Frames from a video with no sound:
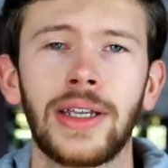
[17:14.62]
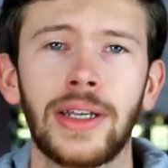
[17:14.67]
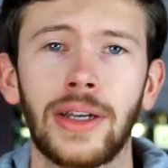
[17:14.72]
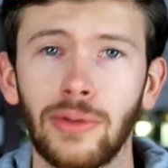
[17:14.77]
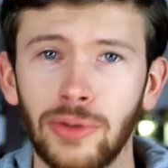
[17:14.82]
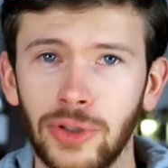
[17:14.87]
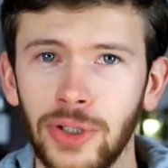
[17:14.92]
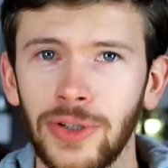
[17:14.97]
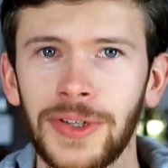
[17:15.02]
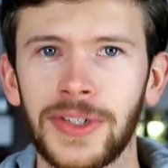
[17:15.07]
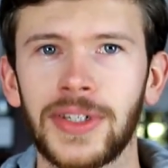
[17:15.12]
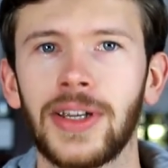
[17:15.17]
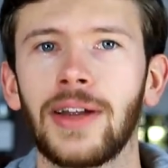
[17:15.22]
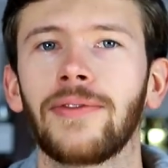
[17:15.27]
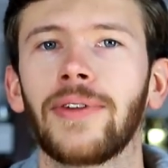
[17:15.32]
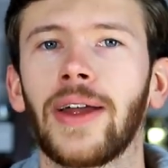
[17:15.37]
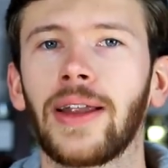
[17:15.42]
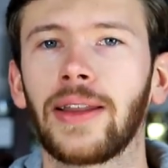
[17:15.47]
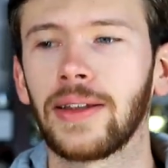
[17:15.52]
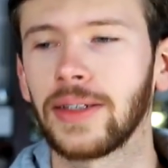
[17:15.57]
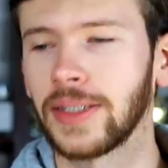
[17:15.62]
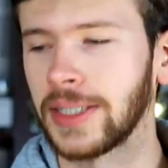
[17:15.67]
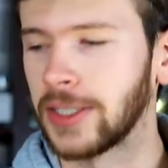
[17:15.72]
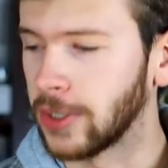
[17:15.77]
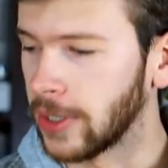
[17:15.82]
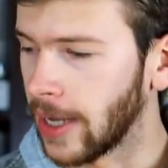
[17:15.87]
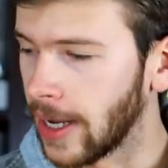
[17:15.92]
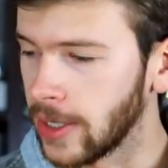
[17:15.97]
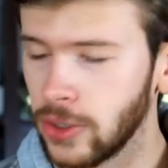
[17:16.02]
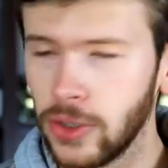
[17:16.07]
you know, do stuff like this, because
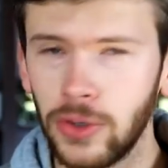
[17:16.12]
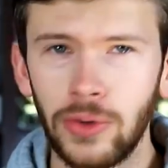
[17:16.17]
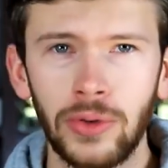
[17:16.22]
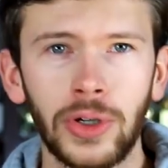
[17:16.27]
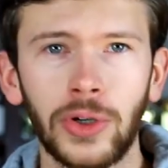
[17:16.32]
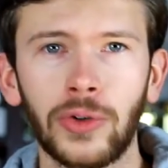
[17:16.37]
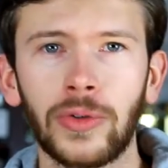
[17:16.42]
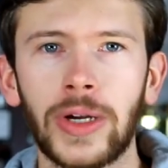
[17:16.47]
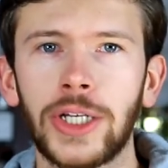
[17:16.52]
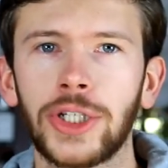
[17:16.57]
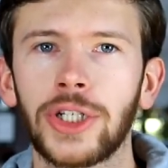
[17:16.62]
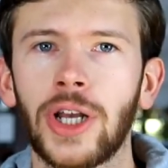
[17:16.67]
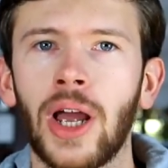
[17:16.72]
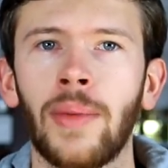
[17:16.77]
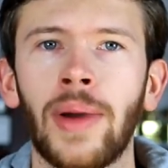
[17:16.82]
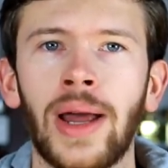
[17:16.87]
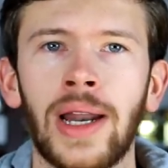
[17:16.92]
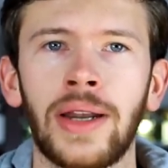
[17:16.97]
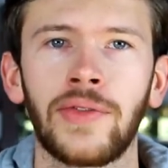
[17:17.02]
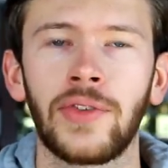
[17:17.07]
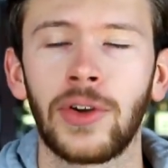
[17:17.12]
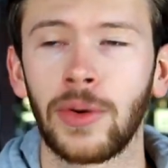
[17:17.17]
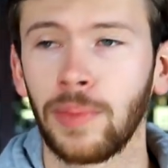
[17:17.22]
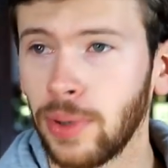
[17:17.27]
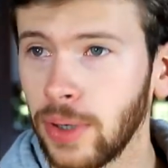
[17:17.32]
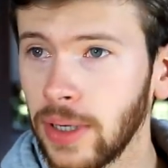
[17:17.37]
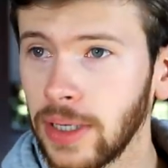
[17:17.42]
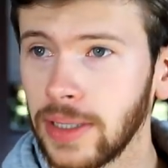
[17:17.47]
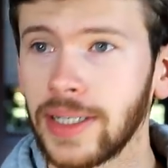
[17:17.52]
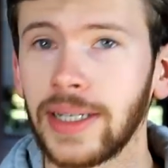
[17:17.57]
you guys are doing a great job at it. You're
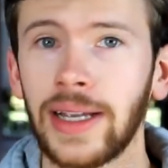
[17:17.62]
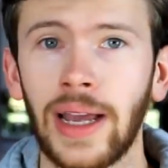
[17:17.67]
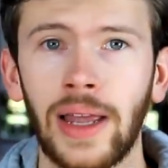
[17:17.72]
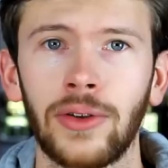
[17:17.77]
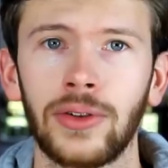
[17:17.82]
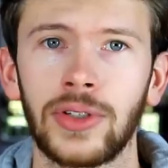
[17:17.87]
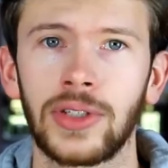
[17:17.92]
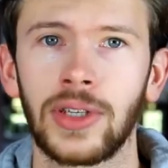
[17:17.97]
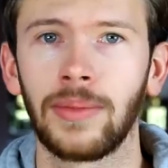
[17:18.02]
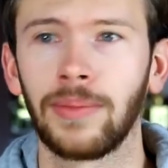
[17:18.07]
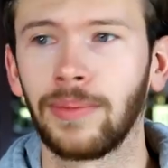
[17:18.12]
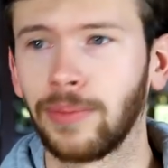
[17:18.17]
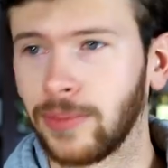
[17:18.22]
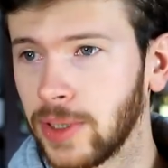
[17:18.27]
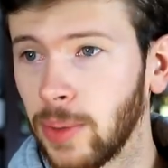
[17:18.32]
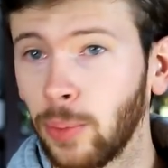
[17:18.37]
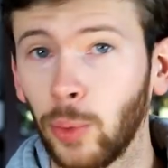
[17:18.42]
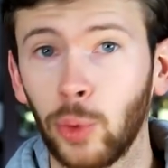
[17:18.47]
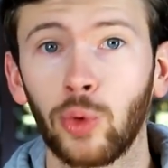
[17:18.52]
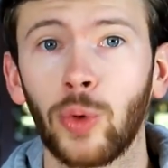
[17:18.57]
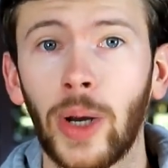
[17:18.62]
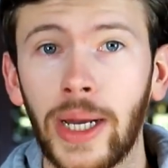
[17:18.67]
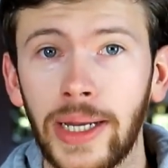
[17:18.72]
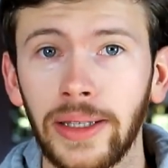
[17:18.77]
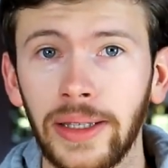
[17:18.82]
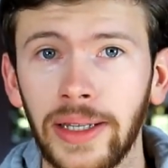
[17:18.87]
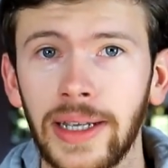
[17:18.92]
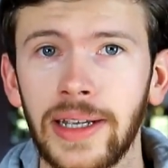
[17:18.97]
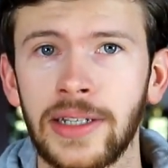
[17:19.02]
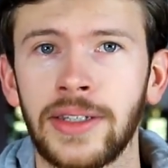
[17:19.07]
putting together some some
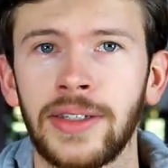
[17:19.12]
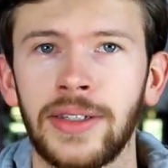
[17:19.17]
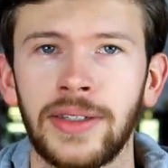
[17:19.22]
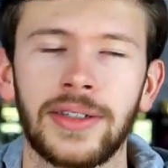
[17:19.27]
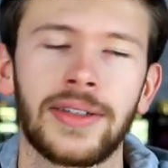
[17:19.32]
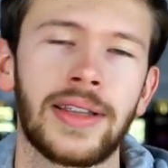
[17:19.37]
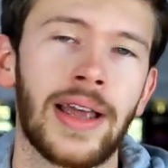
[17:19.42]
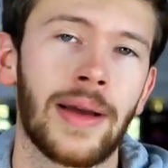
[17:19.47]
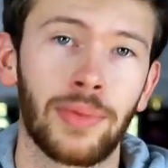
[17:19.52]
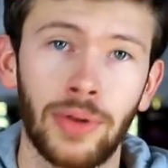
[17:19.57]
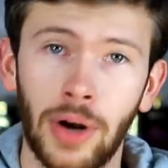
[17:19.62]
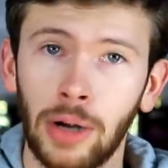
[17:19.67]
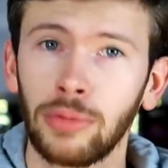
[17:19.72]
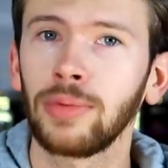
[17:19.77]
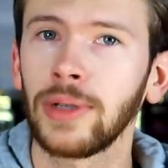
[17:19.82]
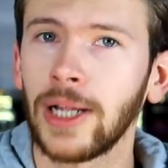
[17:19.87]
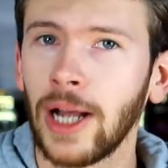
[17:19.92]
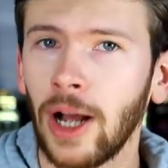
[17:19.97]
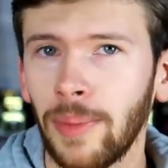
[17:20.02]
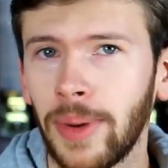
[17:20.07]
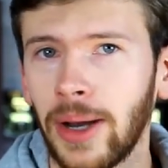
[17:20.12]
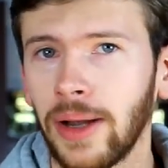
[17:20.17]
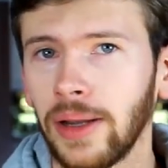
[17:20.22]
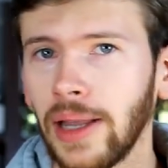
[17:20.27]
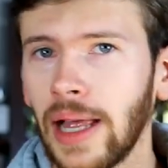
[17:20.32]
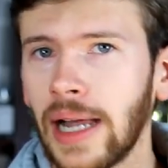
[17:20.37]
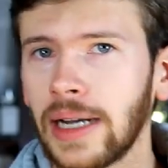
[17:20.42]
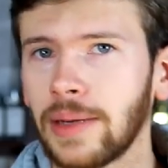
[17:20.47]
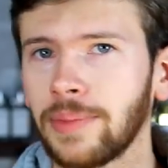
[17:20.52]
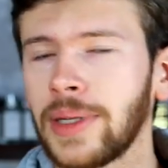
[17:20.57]
great lists that probably help out
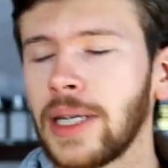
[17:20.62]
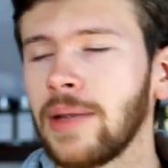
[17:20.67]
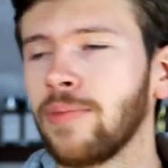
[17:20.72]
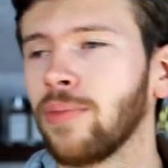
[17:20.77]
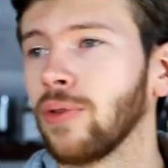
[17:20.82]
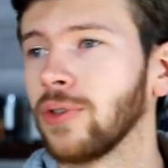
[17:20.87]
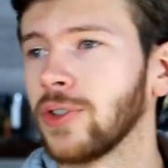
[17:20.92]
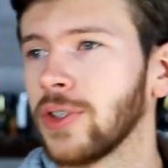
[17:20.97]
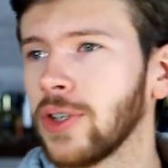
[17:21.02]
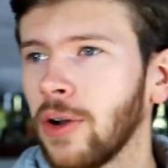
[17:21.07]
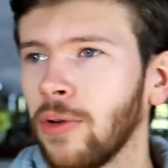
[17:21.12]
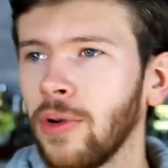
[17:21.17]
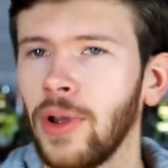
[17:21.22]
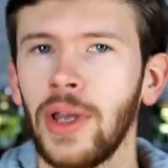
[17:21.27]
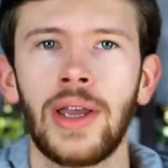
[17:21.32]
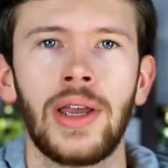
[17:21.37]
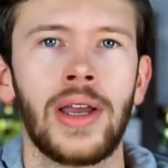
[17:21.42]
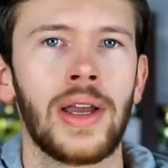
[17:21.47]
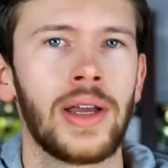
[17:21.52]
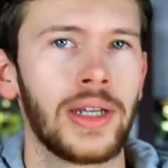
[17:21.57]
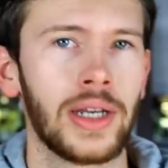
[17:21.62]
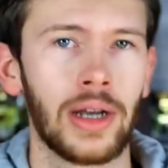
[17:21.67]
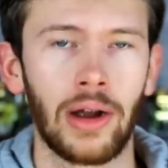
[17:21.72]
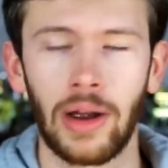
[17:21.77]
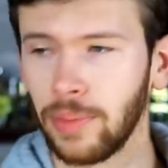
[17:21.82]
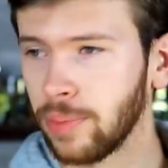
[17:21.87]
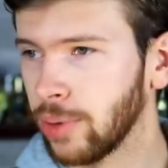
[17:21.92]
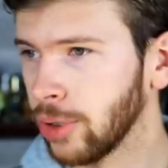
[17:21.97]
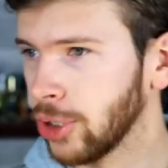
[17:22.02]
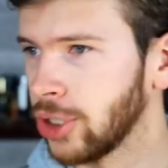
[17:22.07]
a lot of people. So, you know,
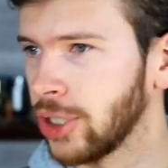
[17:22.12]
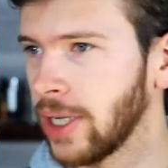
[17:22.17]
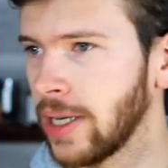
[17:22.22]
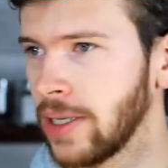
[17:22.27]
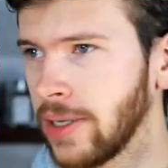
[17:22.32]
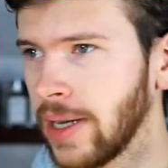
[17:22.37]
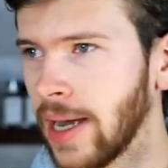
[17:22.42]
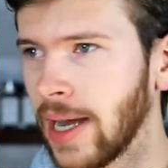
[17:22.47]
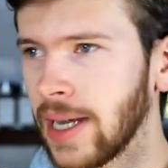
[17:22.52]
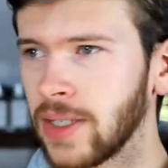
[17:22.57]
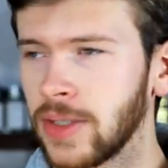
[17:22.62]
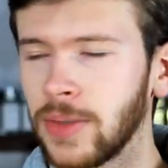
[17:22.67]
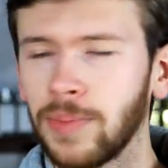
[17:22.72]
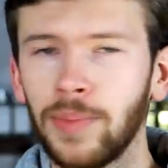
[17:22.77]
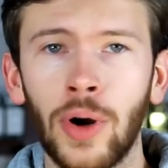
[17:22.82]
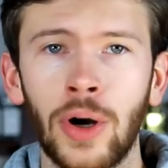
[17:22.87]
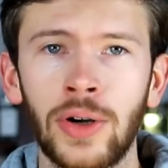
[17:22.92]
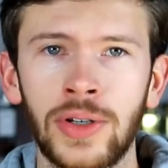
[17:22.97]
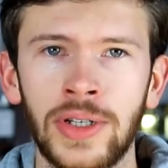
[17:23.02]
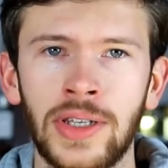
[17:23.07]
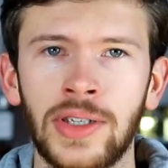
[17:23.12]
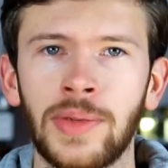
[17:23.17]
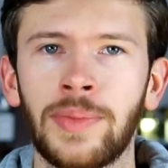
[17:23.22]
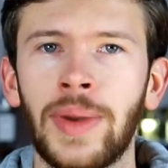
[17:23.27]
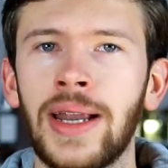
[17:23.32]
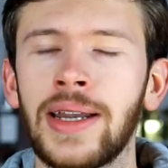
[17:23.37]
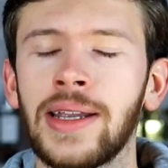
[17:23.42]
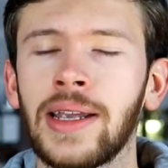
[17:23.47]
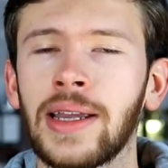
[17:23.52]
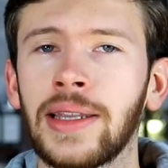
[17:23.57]
I appreciate you guys
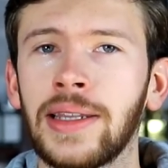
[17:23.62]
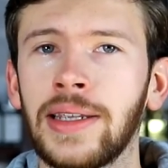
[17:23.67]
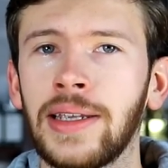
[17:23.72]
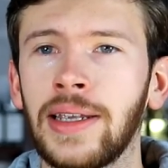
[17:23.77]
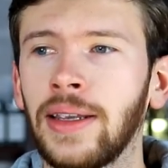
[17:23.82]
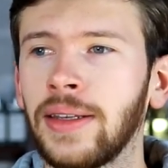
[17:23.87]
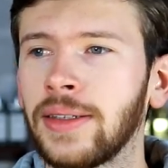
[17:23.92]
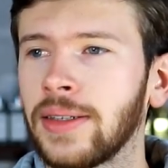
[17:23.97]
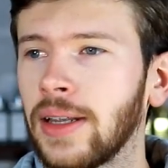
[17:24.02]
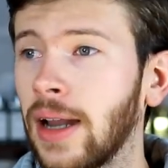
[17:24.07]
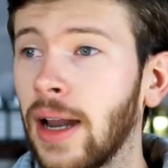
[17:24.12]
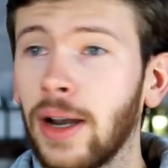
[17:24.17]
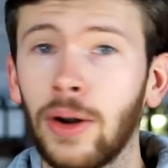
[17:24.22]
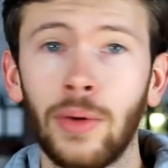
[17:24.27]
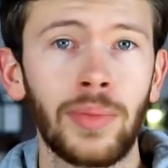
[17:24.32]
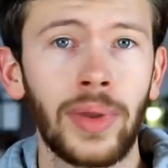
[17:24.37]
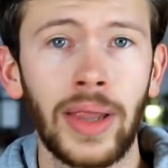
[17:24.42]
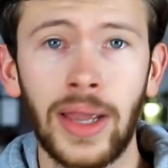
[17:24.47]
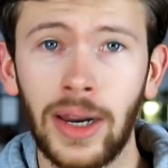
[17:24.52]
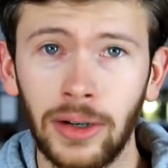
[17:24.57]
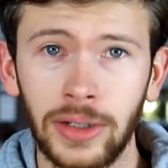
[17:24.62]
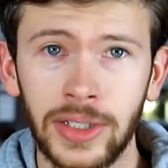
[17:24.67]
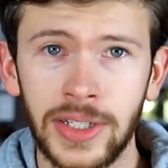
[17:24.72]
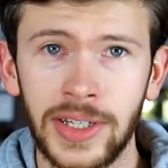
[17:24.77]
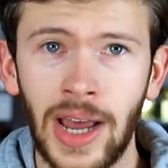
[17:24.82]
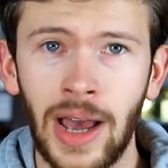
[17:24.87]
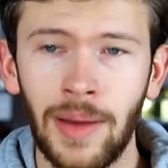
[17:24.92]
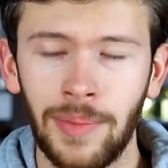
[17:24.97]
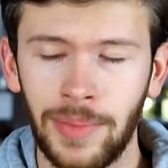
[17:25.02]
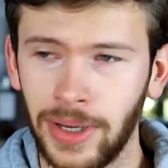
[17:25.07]
participating in these, and I don't plan on
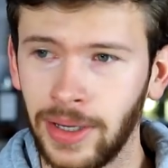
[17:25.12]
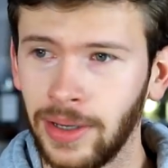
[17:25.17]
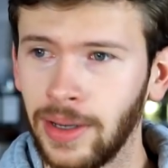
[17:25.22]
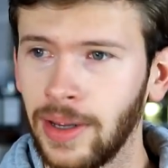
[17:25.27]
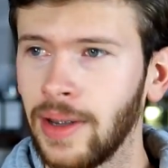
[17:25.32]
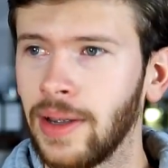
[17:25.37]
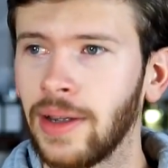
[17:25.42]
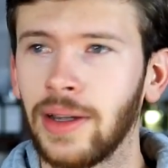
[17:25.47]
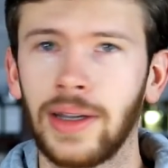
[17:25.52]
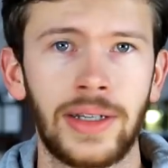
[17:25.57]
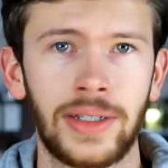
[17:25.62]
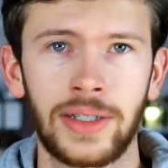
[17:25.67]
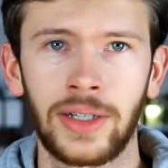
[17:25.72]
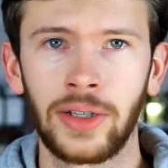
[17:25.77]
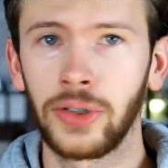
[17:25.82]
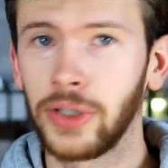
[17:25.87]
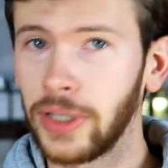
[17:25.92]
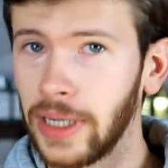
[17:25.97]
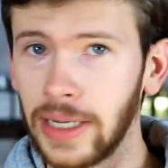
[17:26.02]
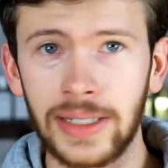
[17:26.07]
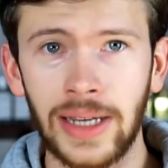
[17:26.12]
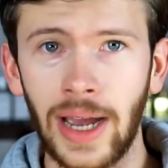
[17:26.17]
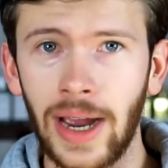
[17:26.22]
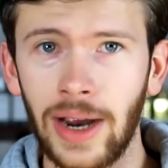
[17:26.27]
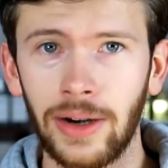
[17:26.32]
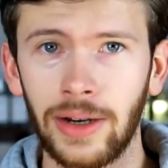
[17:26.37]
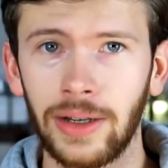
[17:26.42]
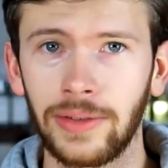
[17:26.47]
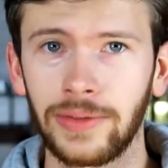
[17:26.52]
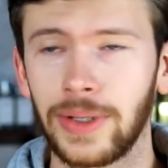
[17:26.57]
stopping until you get
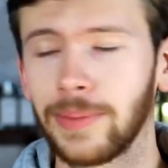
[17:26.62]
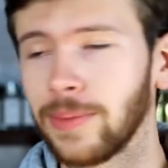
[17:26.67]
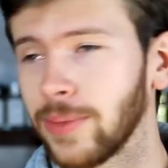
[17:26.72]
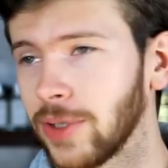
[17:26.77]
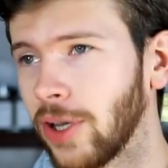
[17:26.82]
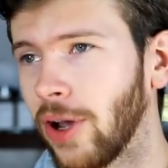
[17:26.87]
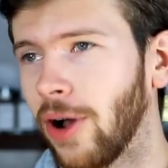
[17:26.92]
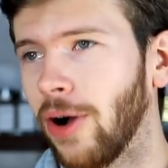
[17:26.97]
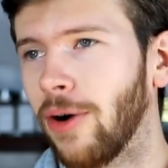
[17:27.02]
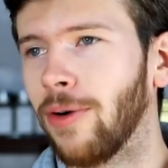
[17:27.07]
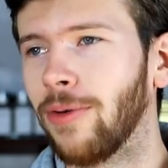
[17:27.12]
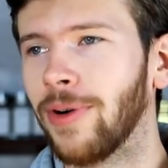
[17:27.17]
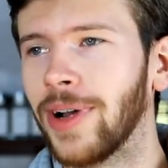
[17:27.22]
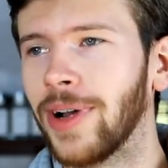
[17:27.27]
tired of it. So